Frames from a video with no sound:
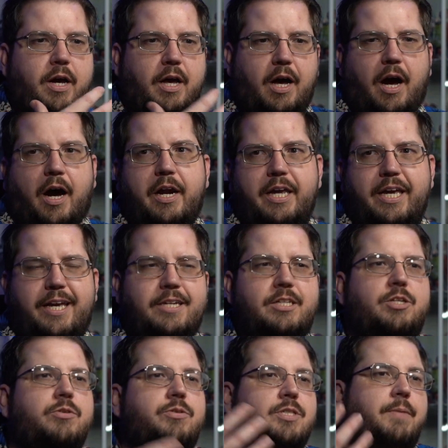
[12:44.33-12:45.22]
Akane
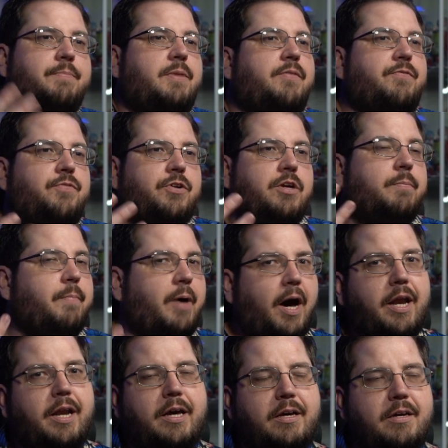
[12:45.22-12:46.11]
can do something for
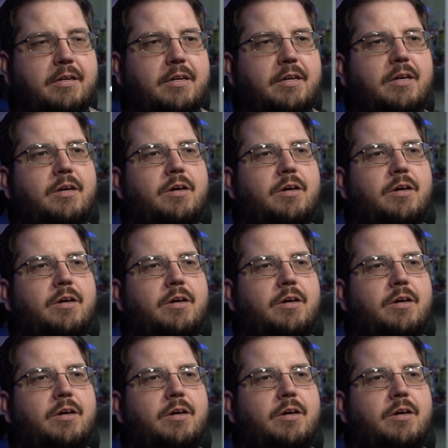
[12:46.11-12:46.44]
Yamada,